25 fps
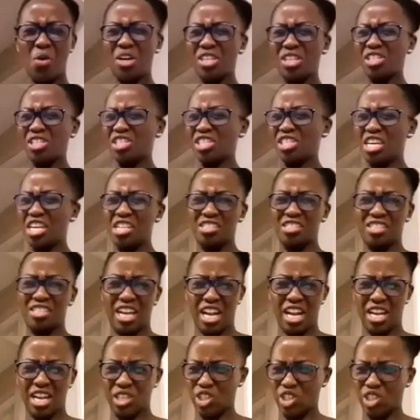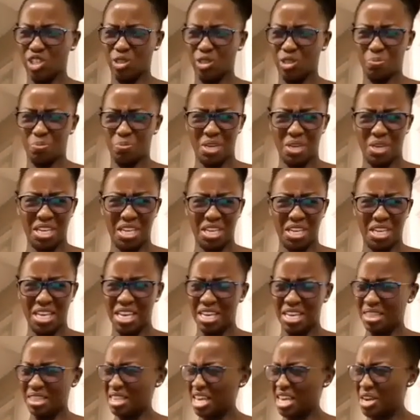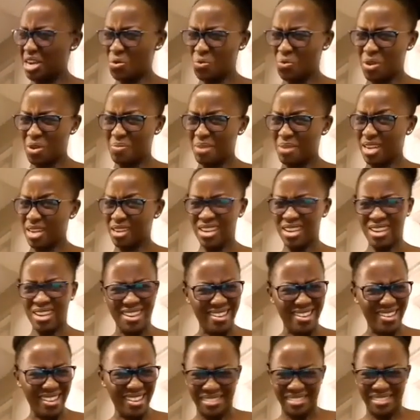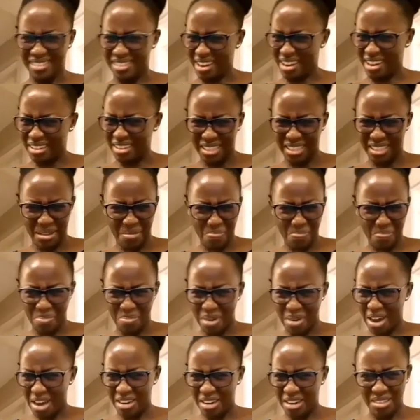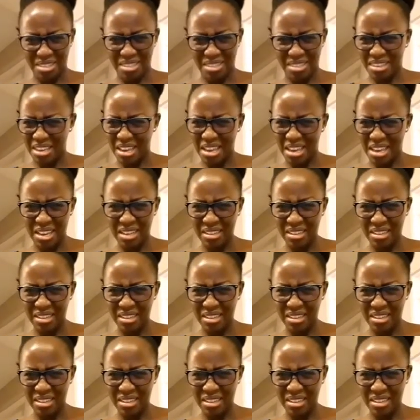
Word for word: generally speaking, than women, is that a bad thing?